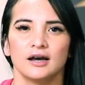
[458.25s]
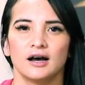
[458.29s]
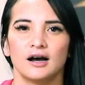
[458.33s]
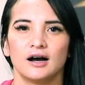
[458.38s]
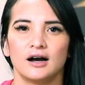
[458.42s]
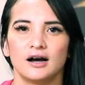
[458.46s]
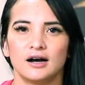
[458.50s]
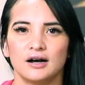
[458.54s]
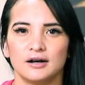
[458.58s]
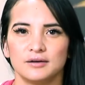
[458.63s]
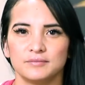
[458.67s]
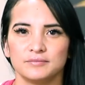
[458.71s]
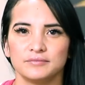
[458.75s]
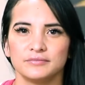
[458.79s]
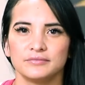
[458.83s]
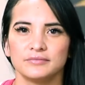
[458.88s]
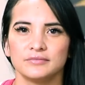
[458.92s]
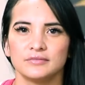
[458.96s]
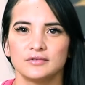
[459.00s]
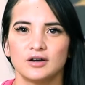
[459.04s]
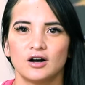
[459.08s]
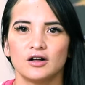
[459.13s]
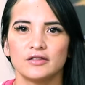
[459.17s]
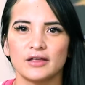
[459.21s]

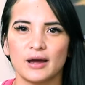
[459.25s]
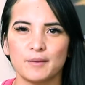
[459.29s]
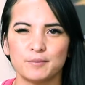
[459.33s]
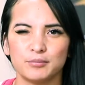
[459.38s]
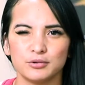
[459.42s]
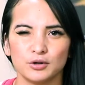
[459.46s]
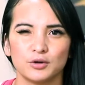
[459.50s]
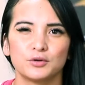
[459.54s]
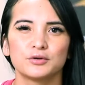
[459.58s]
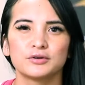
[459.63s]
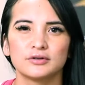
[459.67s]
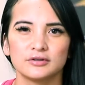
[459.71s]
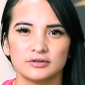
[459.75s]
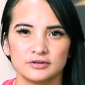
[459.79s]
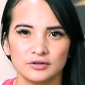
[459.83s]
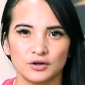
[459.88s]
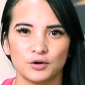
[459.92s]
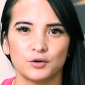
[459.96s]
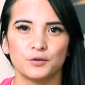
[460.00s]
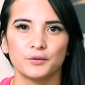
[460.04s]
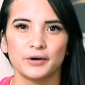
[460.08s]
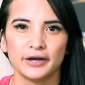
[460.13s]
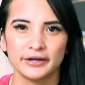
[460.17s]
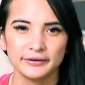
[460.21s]
all that bloat will
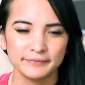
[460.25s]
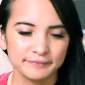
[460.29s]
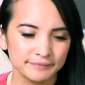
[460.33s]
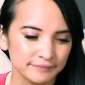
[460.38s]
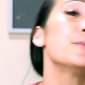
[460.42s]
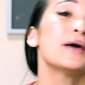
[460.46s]
go away.